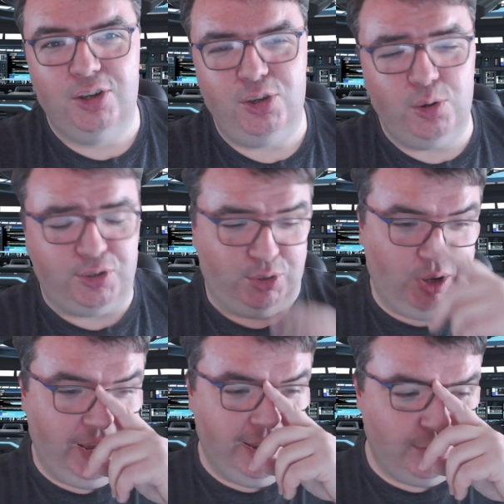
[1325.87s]
you're
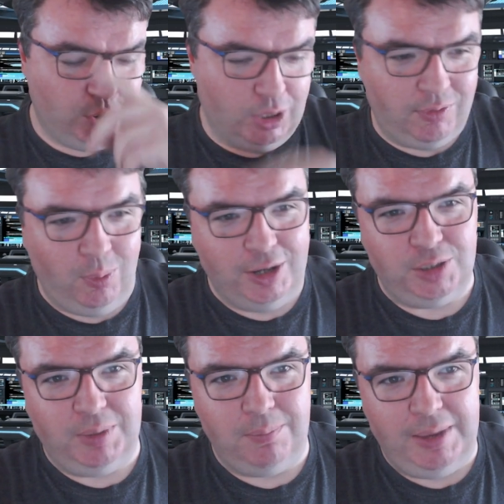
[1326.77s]
trying to drive a wedge
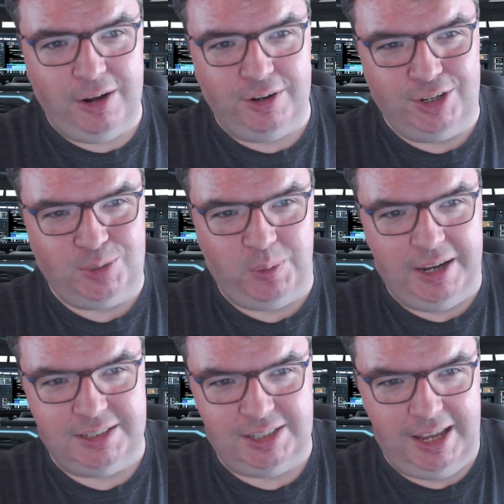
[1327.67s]
in my marriage
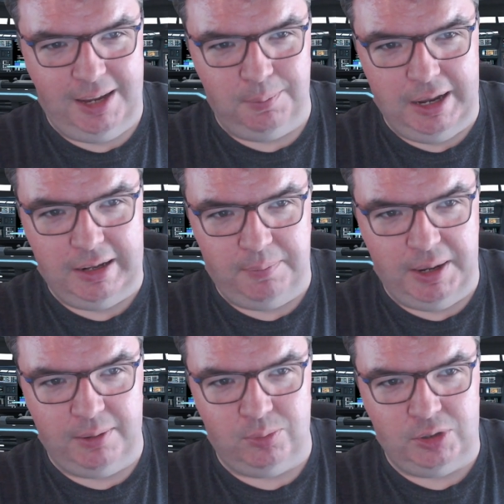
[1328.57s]
by saying my
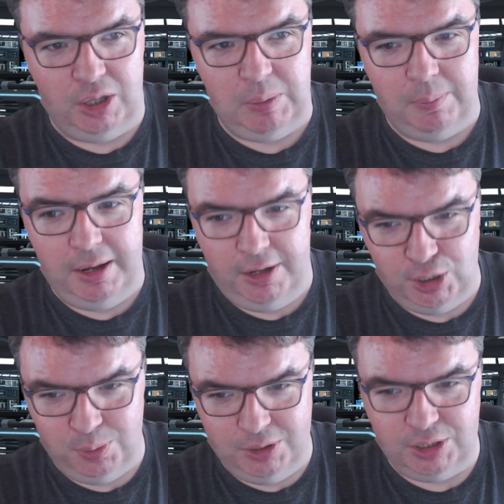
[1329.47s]
by telling me my
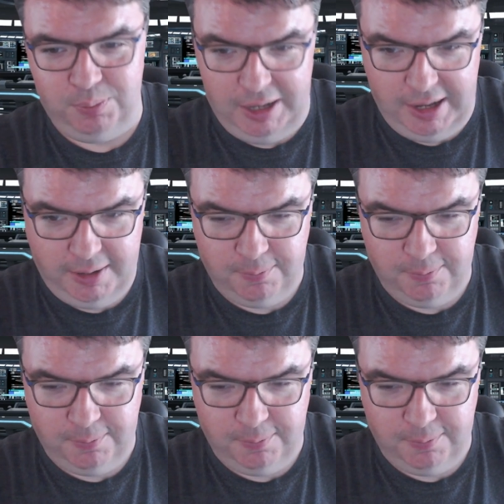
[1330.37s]
husband is bi.